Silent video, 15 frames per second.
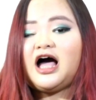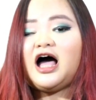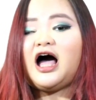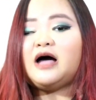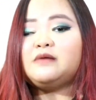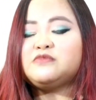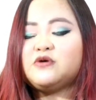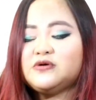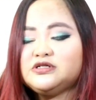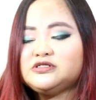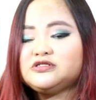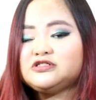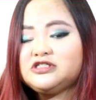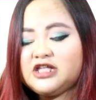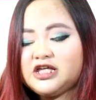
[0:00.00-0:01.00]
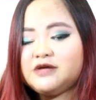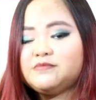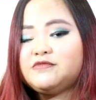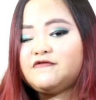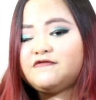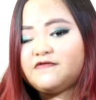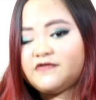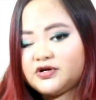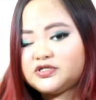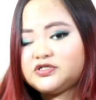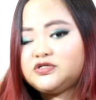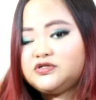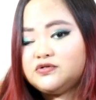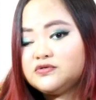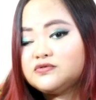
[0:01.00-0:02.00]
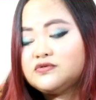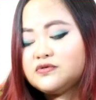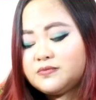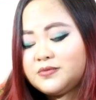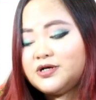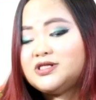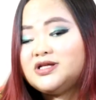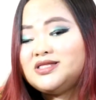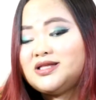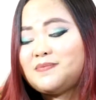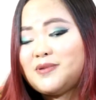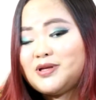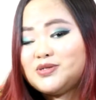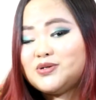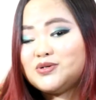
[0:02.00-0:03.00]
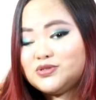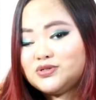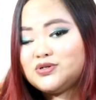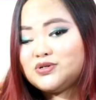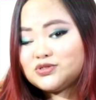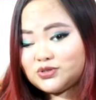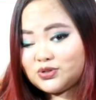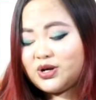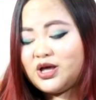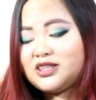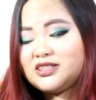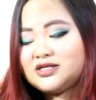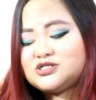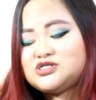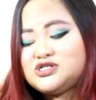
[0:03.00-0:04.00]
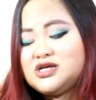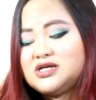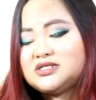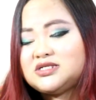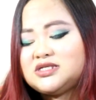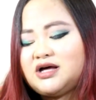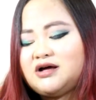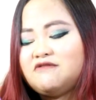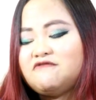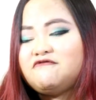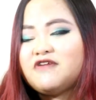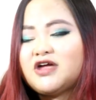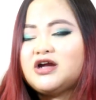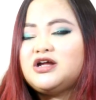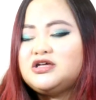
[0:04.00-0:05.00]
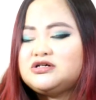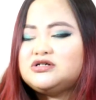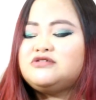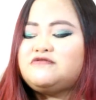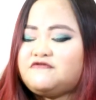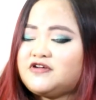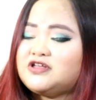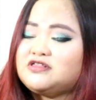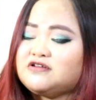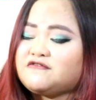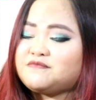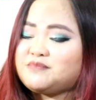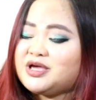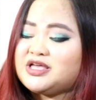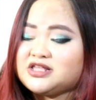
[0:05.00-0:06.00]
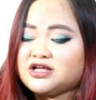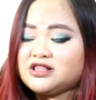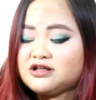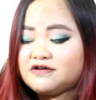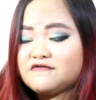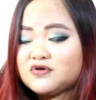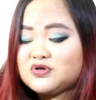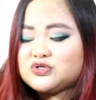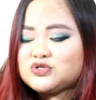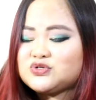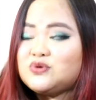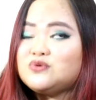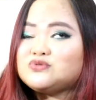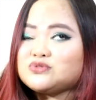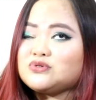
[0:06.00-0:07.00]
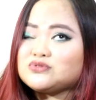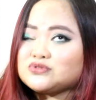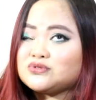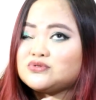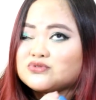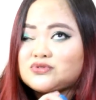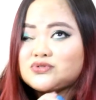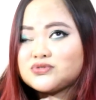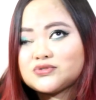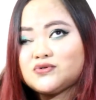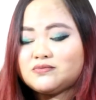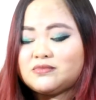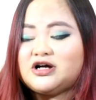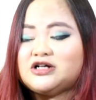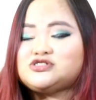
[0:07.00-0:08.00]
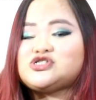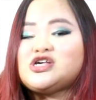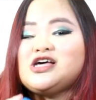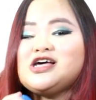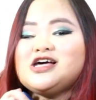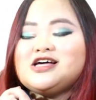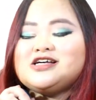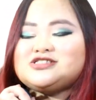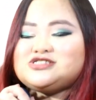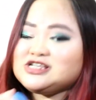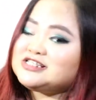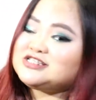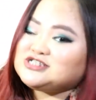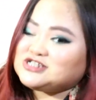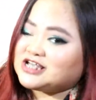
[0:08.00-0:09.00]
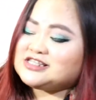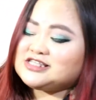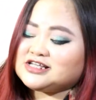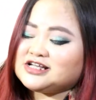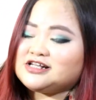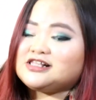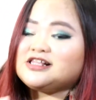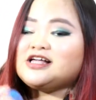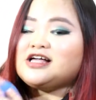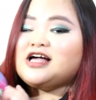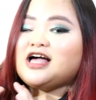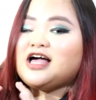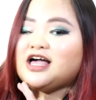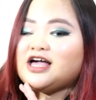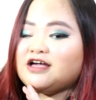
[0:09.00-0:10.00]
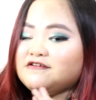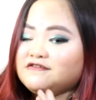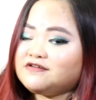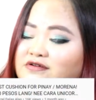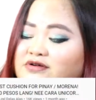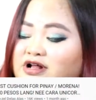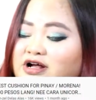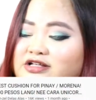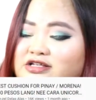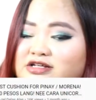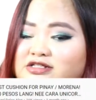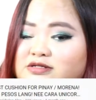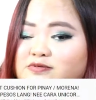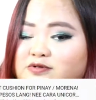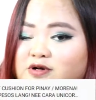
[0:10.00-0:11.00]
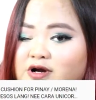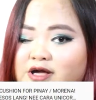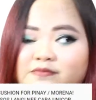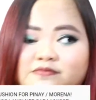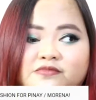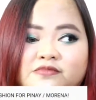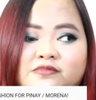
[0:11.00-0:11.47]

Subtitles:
I'm going to name the first YouTuber na napanood ko to, and she is a very good friend of mine. I love her so much. She's Jenza. If you're not yet subscribed,